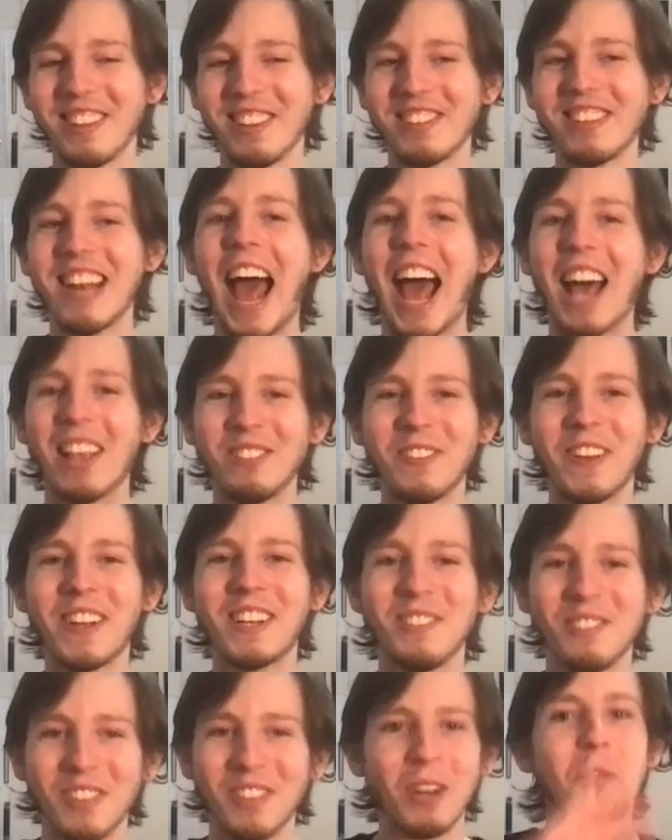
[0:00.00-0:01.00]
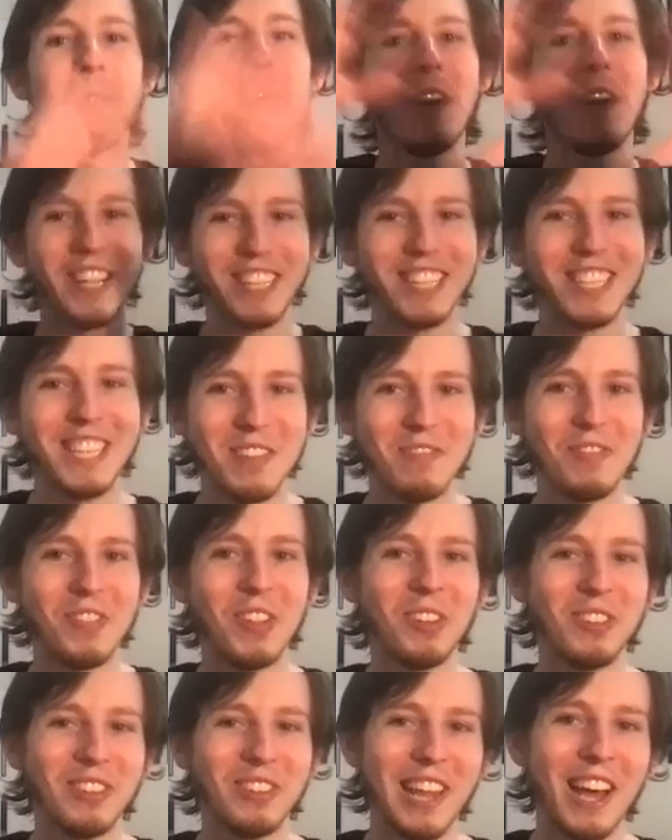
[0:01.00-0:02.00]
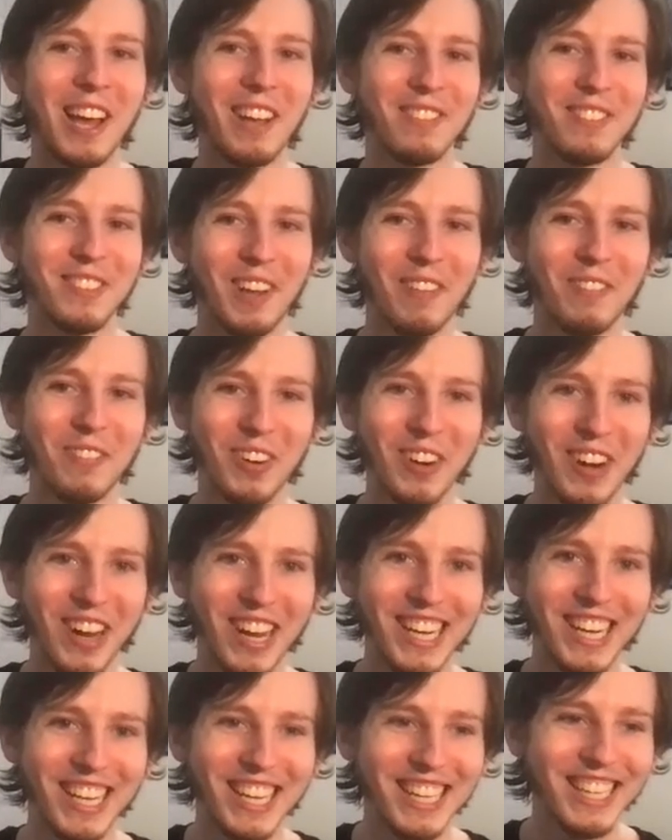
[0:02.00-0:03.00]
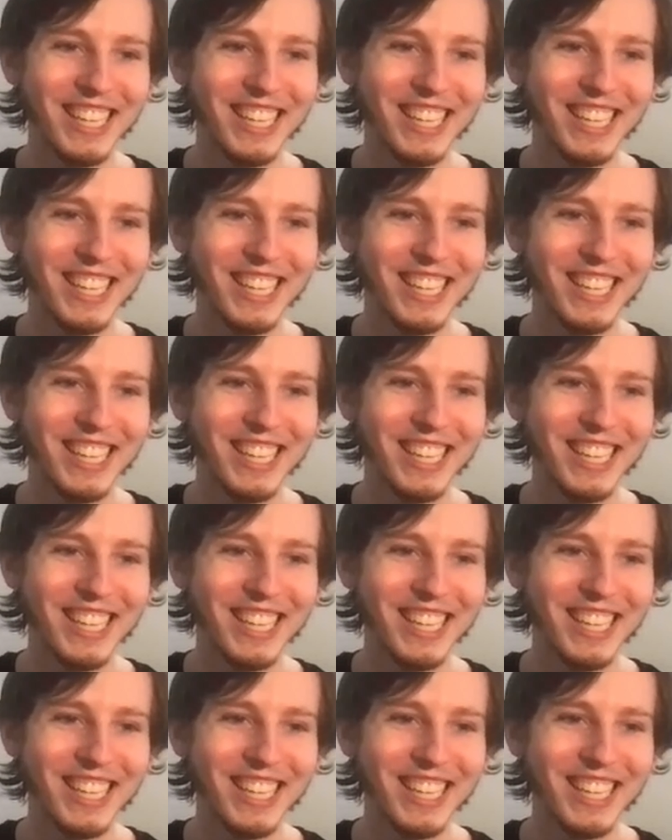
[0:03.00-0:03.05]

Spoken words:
it's an aspect of like wanting to keep those lives separated.